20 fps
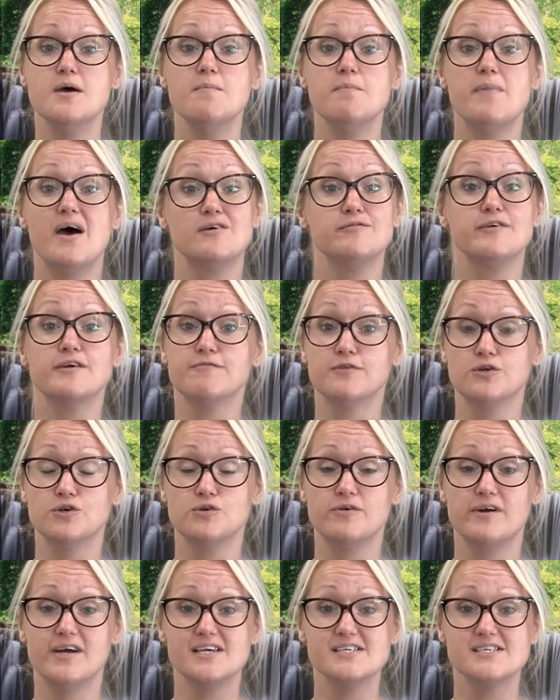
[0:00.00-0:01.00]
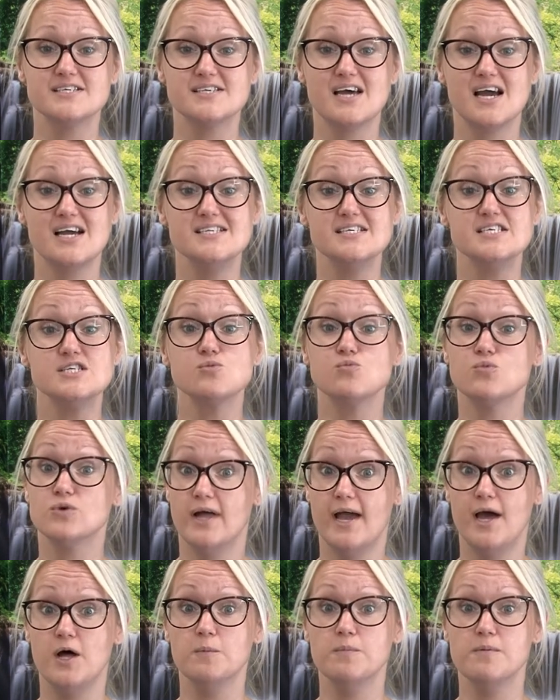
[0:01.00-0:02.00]
Pelvic floor exercises will
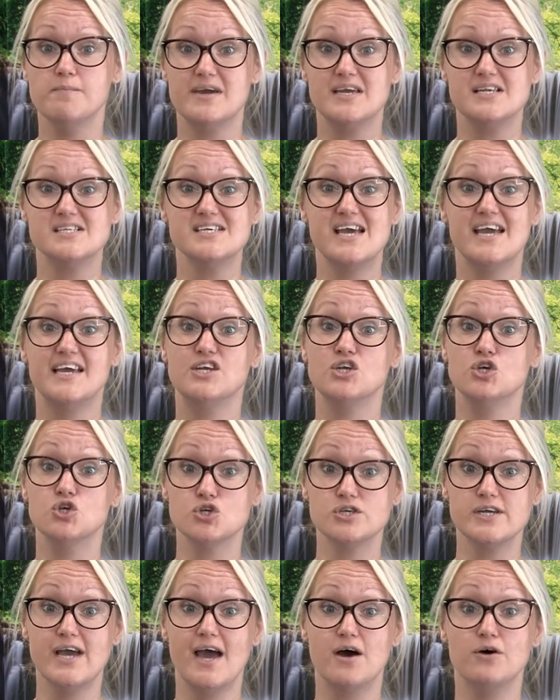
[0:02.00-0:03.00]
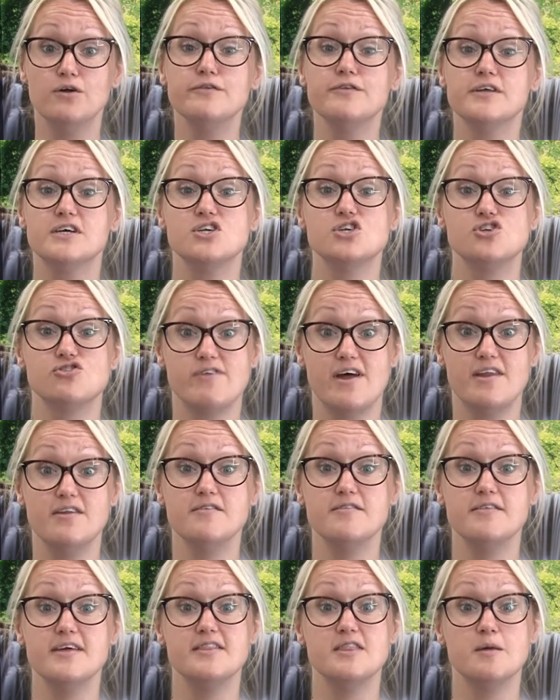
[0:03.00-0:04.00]
help maintain good health and
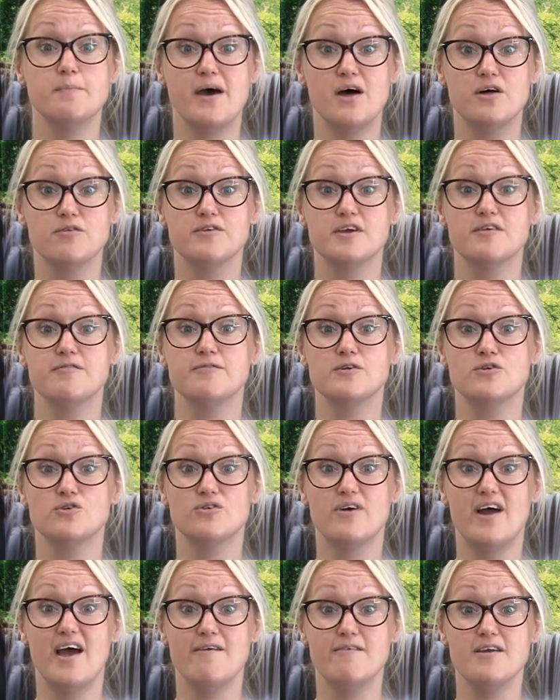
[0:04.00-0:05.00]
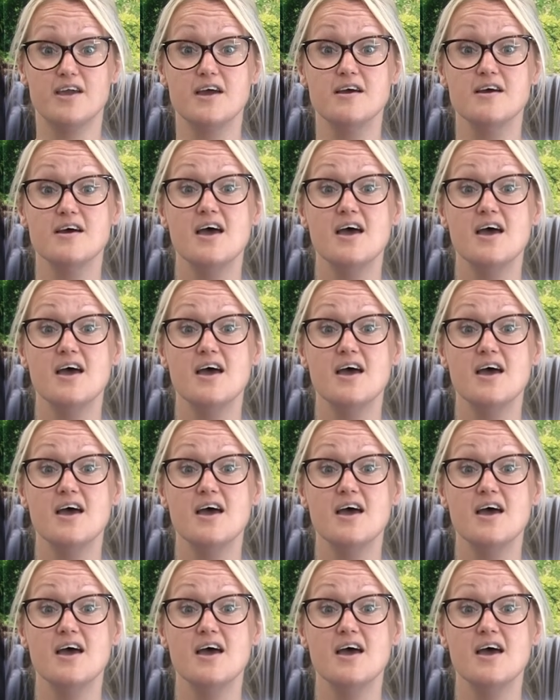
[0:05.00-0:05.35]
strength in the pelvic floor area,